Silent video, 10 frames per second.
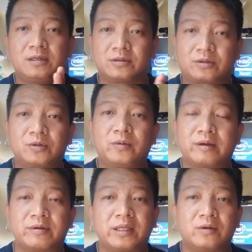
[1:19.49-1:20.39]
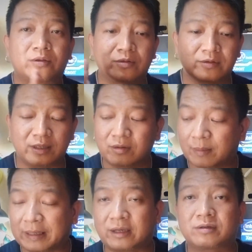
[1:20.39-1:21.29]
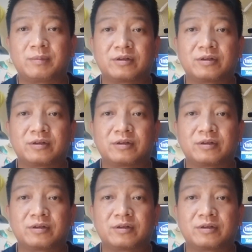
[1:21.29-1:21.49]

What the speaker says: your two-way radio to your Zillow application,